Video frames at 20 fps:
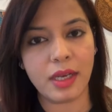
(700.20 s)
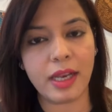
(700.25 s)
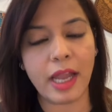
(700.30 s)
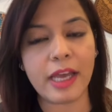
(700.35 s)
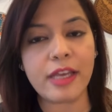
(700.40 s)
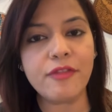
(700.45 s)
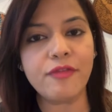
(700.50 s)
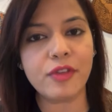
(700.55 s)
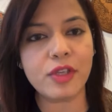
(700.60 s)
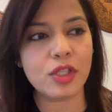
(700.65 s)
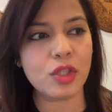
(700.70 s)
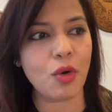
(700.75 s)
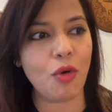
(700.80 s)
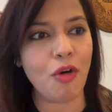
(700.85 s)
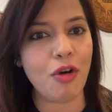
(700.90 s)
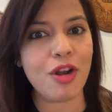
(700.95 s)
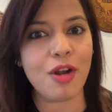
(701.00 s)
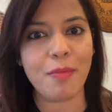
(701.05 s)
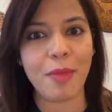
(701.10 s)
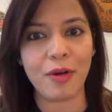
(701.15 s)
Life is
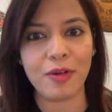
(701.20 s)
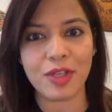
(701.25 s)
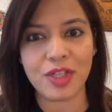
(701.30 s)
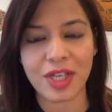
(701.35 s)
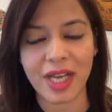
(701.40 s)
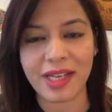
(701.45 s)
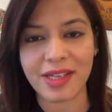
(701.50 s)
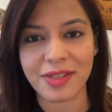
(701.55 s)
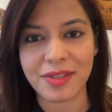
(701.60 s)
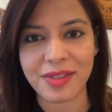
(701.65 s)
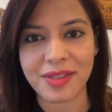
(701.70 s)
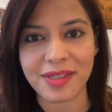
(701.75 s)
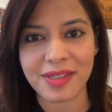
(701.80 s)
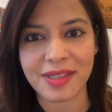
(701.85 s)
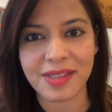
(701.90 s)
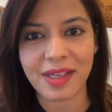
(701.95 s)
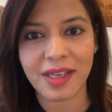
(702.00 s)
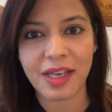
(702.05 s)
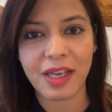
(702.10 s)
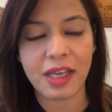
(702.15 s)
all about
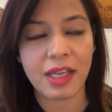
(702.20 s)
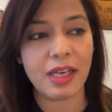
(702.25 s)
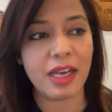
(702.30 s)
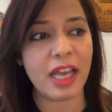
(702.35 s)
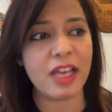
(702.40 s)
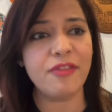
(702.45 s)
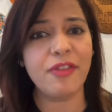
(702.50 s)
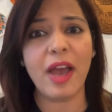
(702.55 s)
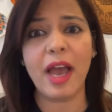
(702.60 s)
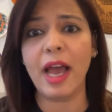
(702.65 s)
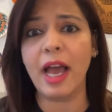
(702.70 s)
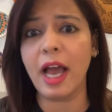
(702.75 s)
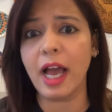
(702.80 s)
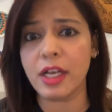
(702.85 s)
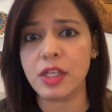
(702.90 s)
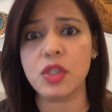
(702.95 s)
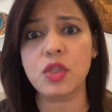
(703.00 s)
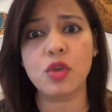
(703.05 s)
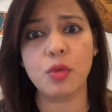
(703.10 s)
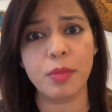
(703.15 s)
challenges. Life
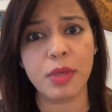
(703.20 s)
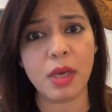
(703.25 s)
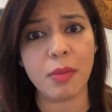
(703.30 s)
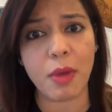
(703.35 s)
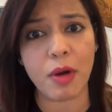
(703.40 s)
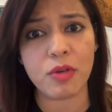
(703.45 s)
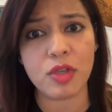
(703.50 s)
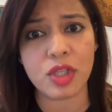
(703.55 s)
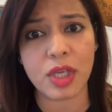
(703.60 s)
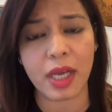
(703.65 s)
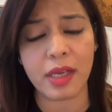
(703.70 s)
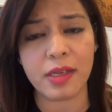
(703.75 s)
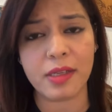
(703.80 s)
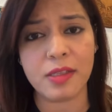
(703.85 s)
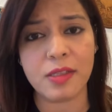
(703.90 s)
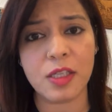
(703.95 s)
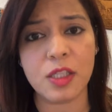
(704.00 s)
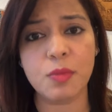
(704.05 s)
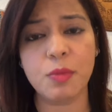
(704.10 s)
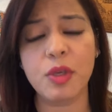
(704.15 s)
has to be about
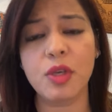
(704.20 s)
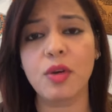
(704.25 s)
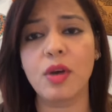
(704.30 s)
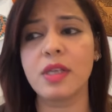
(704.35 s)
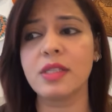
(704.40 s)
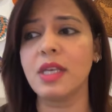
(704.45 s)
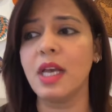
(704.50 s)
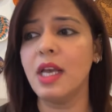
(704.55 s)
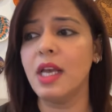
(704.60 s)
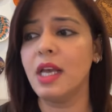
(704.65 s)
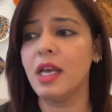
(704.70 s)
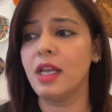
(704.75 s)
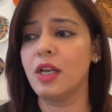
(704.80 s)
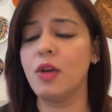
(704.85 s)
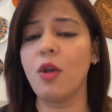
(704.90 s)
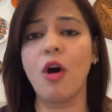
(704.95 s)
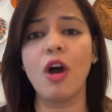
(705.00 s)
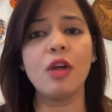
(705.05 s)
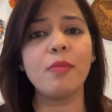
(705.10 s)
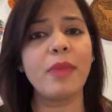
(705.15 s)
challenges, because
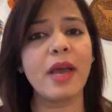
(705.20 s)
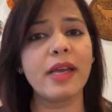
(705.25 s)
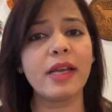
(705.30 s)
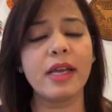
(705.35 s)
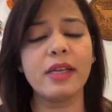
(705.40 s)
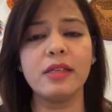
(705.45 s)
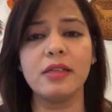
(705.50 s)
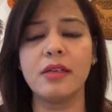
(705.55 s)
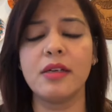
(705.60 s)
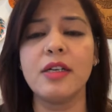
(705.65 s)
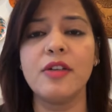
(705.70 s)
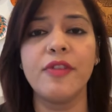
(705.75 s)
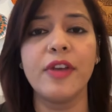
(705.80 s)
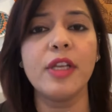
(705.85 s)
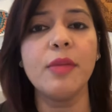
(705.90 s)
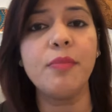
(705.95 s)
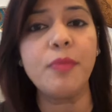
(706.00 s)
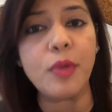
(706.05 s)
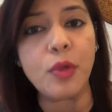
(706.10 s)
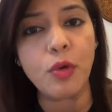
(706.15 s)
long back I heard
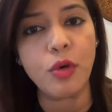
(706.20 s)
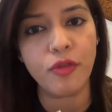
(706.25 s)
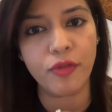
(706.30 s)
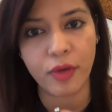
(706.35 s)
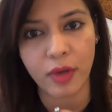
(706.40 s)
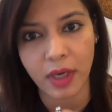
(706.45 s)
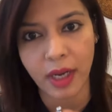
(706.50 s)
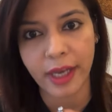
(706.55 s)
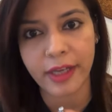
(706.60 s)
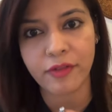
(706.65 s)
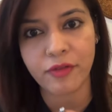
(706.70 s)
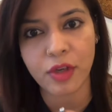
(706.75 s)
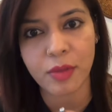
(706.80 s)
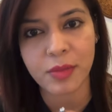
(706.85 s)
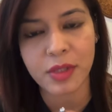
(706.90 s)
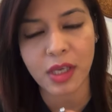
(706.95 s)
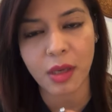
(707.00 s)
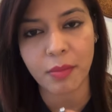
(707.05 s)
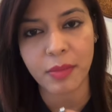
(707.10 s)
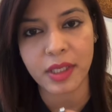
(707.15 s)
very beautiful line
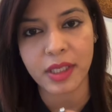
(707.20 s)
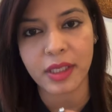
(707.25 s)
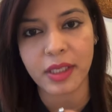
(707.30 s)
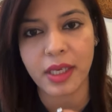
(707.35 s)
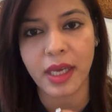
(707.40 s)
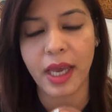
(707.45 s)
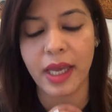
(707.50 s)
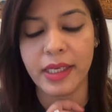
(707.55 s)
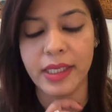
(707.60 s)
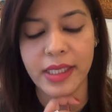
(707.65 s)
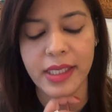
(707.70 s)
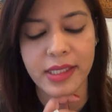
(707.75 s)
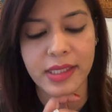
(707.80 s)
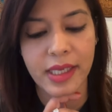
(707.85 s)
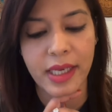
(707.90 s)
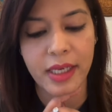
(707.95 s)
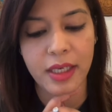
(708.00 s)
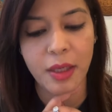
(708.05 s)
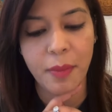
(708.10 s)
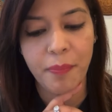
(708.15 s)
from somebody and he
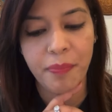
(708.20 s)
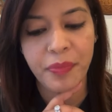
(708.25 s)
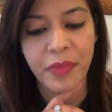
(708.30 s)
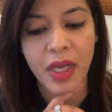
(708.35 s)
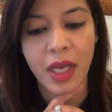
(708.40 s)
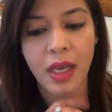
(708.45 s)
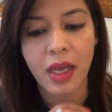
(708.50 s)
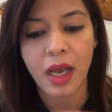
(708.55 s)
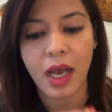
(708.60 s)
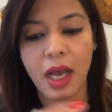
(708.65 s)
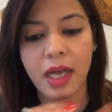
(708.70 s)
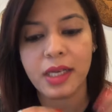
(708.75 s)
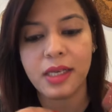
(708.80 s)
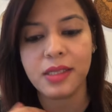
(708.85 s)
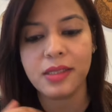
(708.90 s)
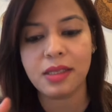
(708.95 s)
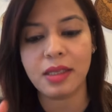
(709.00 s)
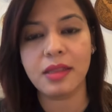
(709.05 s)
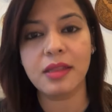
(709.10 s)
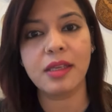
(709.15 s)
said,
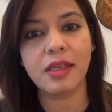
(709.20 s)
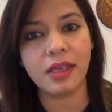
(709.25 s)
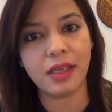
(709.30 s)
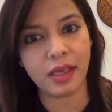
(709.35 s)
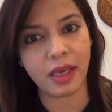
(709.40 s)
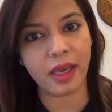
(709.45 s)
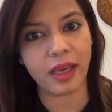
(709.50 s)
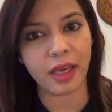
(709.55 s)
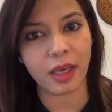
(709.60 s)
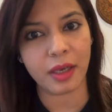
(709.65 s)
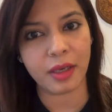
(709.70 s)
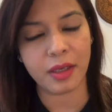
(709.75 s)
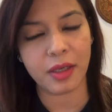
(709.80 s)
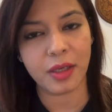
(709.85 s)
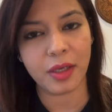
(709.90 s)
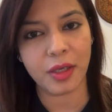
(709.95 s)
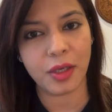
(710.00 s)
agar zindagi hai